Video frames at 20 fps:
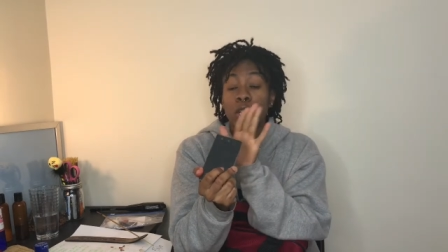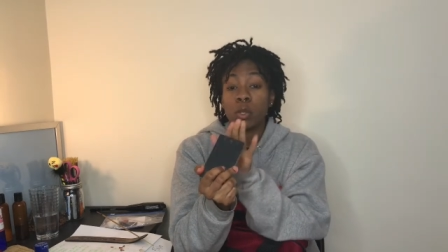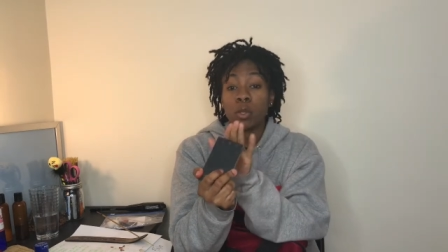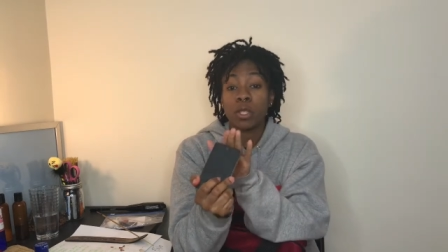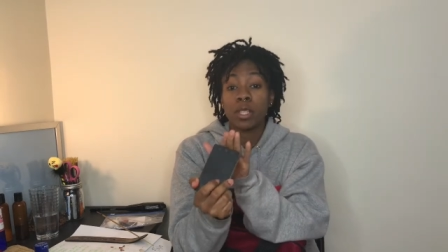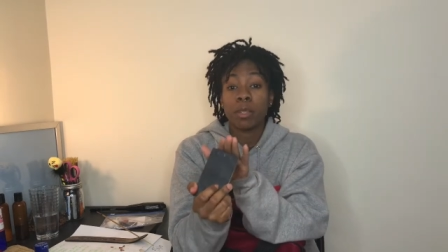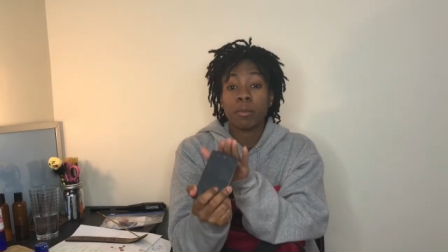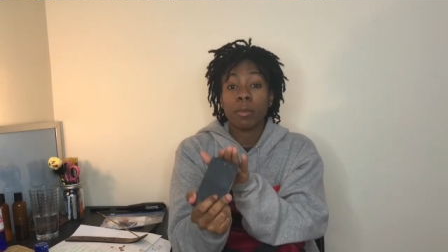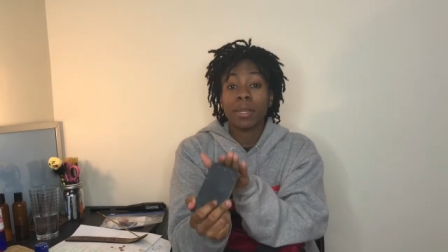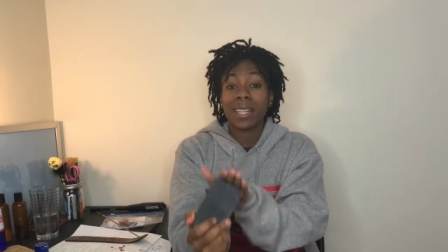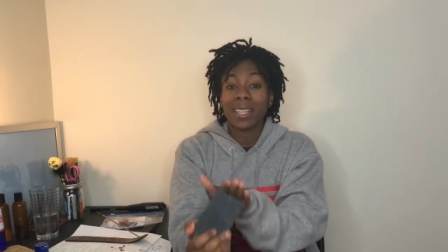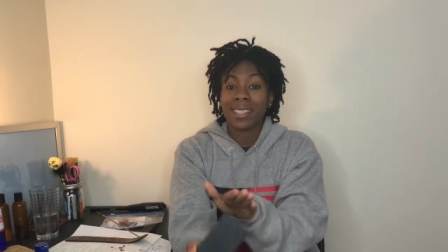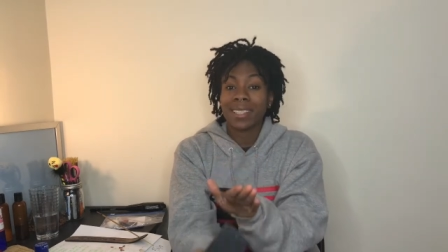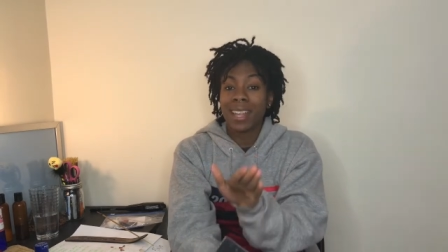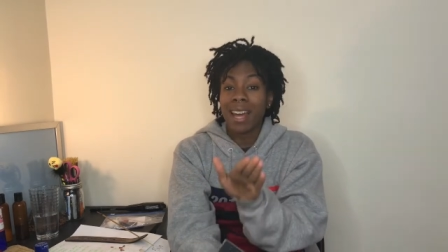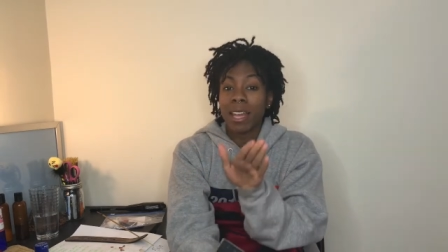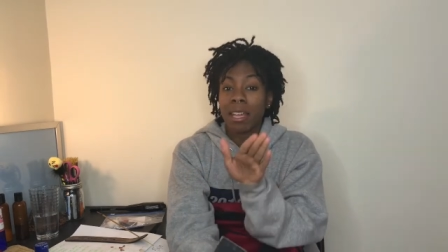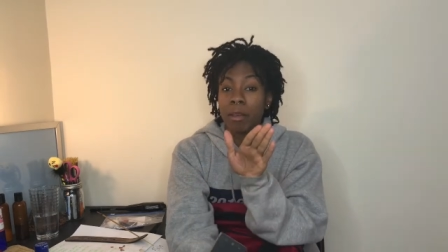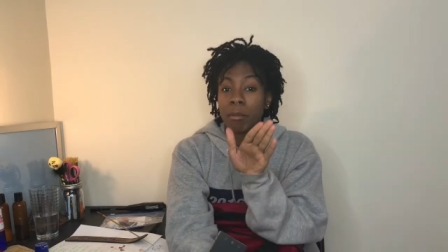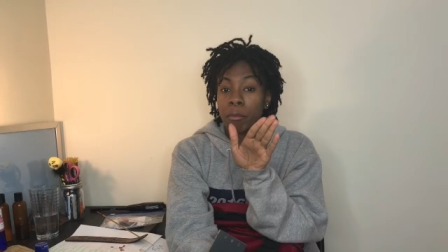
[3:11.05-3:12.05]
use it because
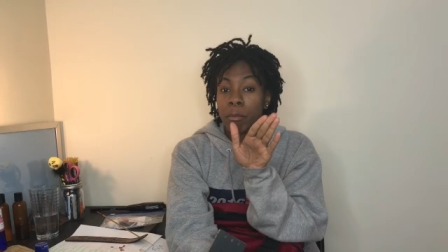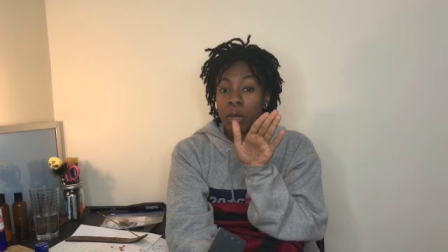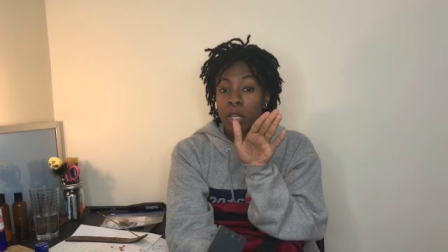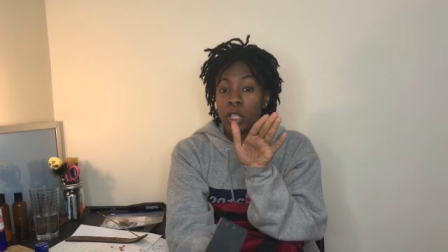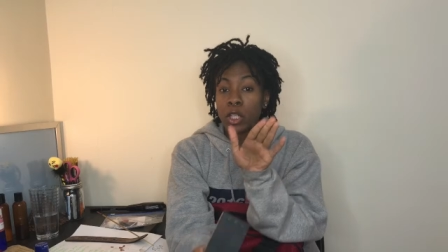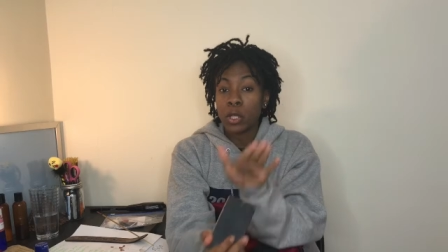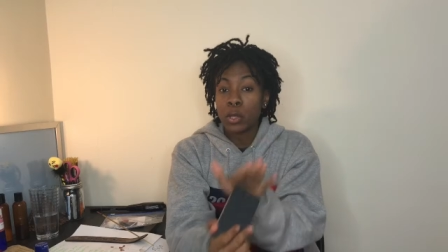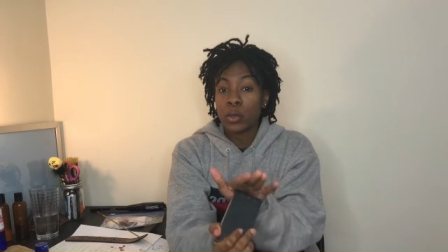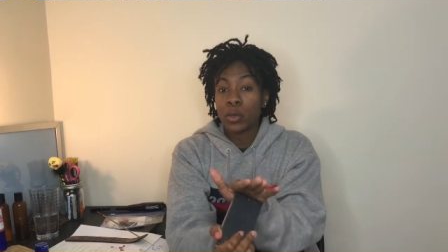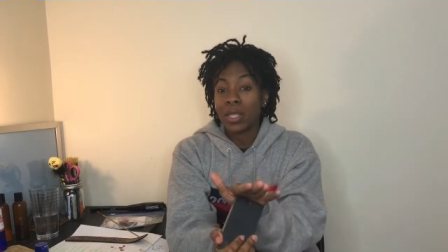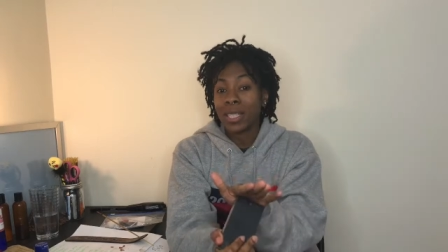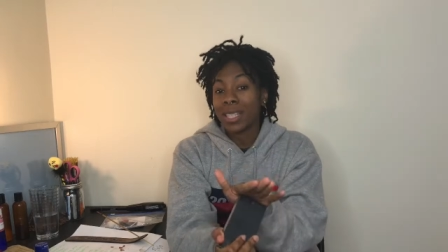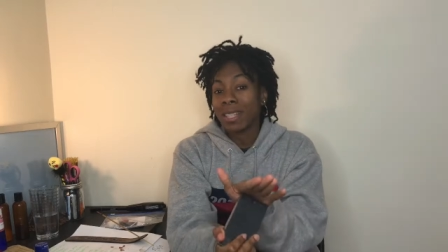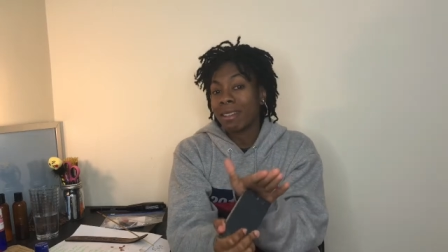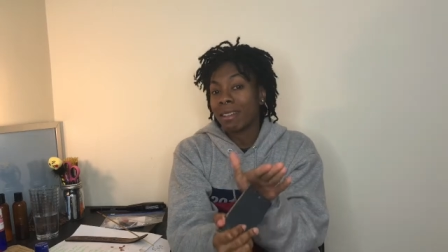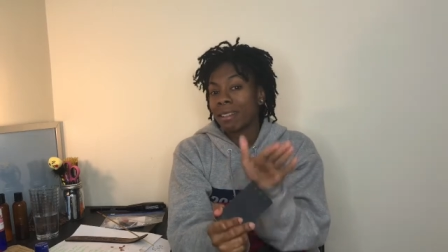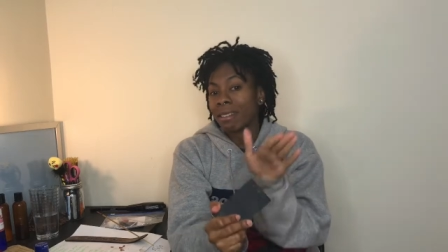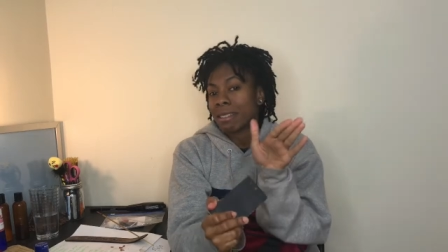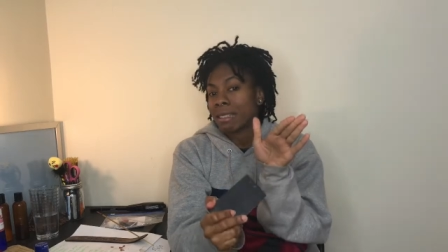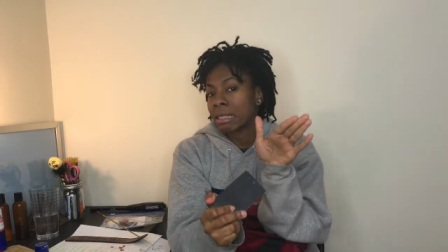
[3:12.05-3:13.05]
I am usually
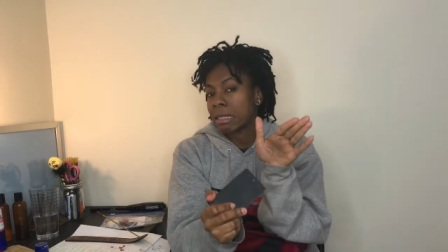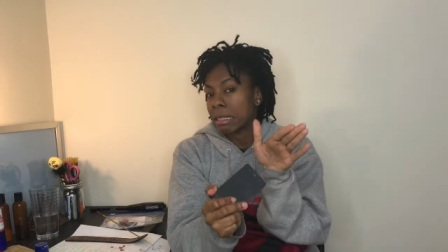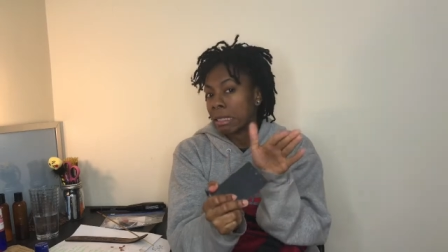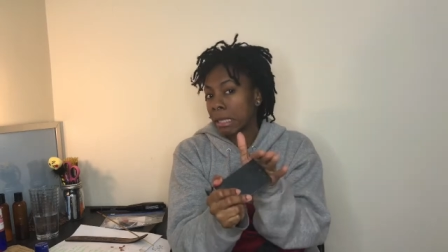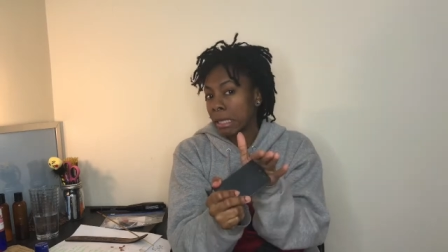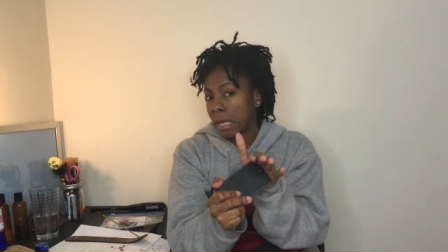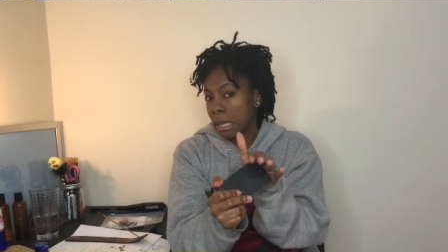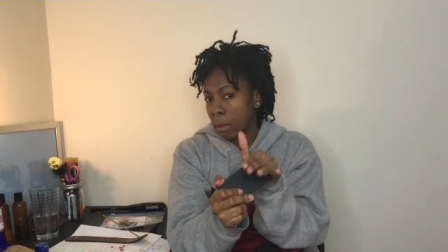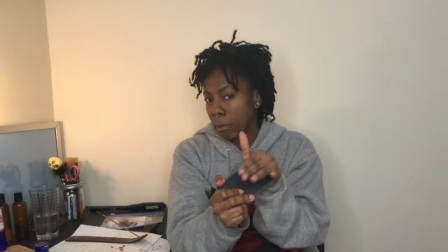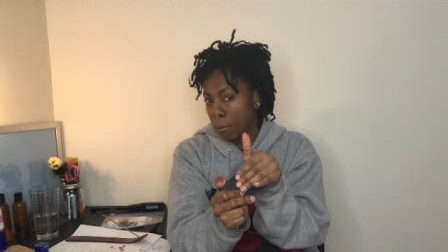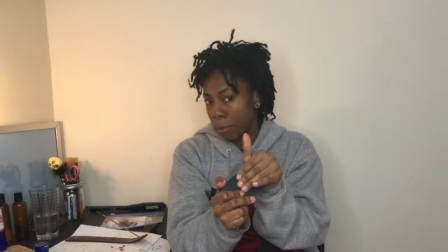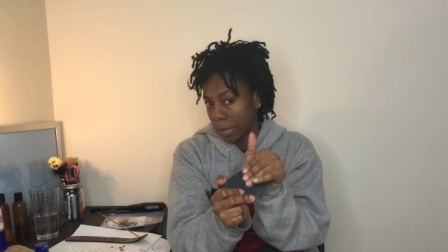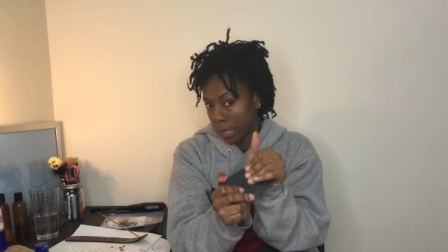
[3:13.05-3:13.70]
asleep.